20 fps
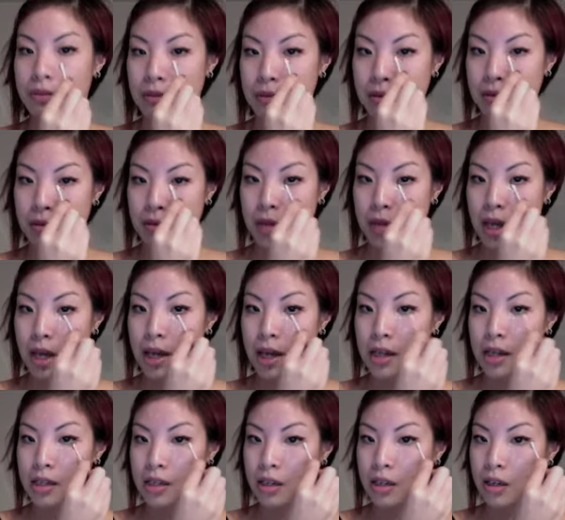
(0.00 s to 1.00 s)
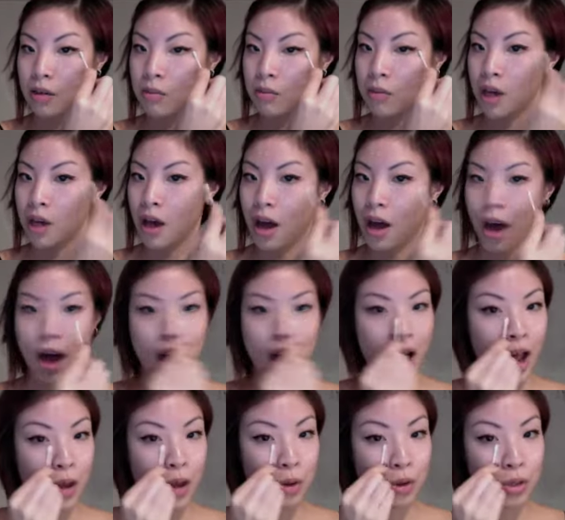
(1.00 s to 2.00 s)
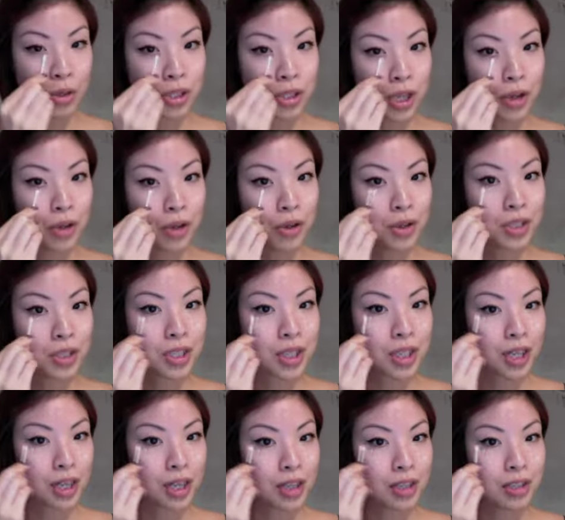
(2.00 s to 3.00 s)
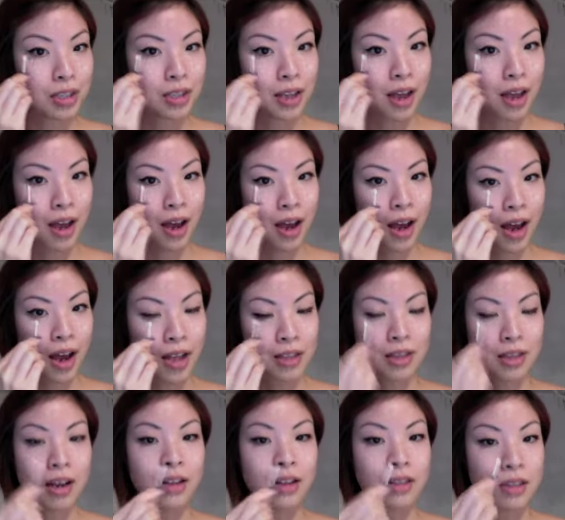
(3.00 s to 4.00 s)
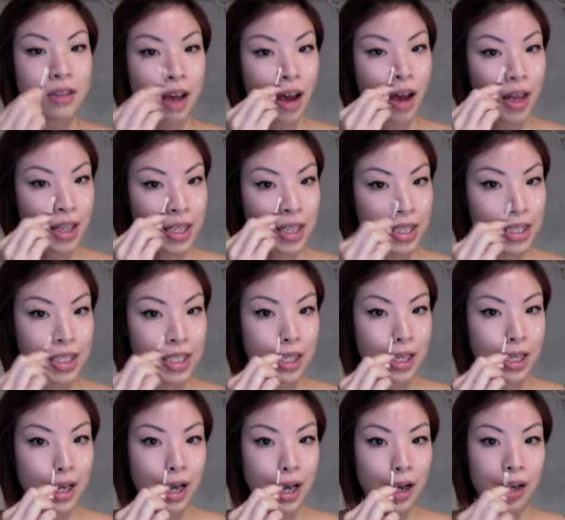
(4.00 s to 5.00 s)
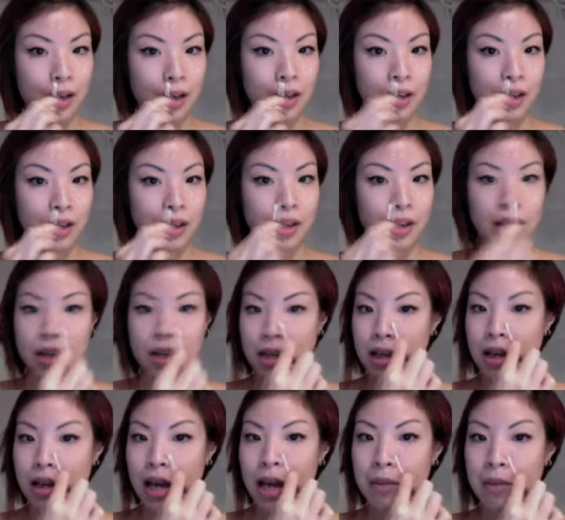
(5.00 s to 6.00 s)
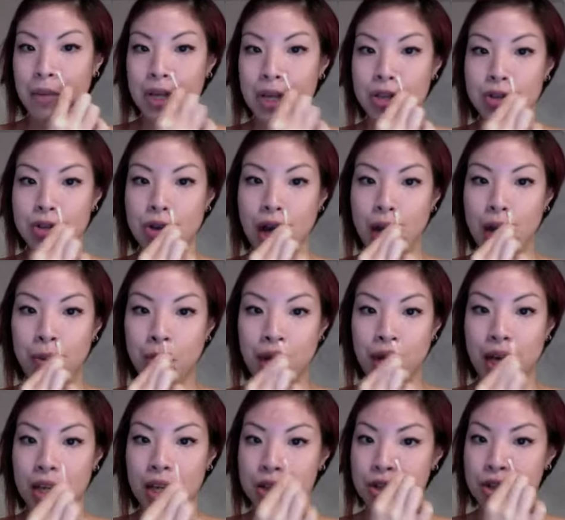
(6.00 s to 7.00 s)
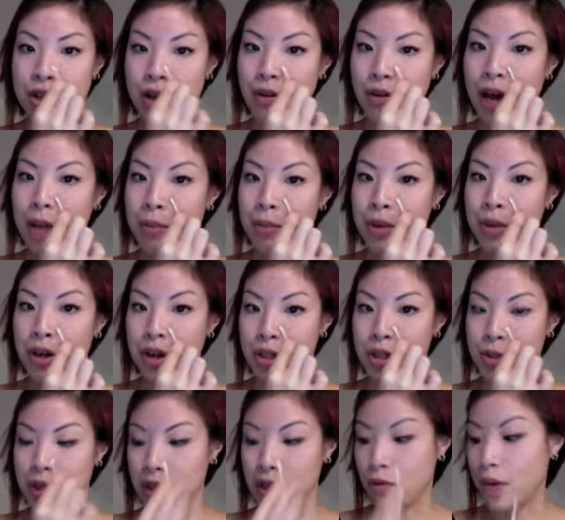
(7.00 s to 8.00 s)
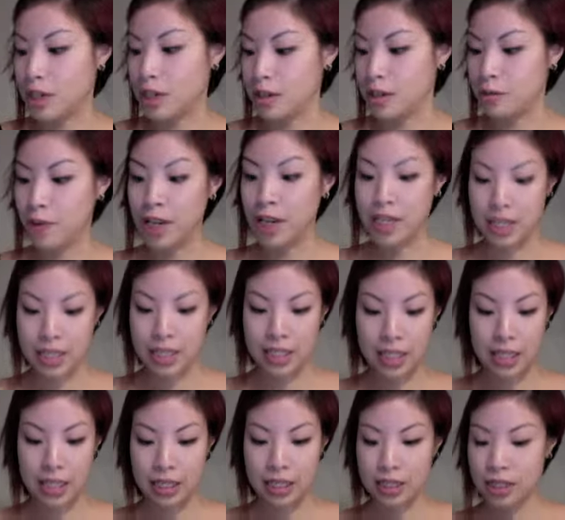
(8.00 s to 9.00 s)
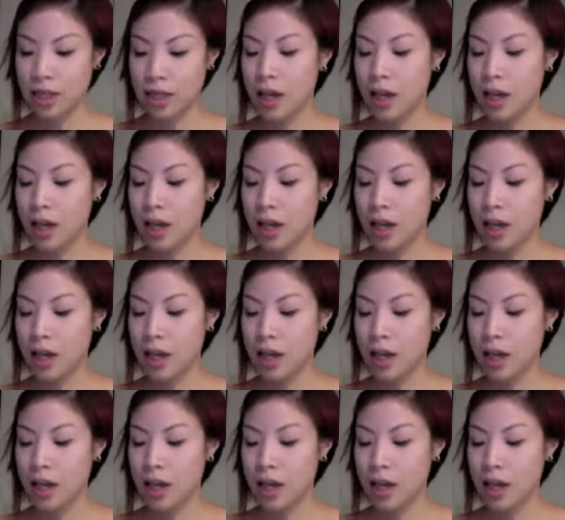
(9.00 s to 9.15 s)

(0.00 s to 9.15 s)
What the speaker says: And I also use this as an under eye concealer and make sure I put extra around my nose where the redness is.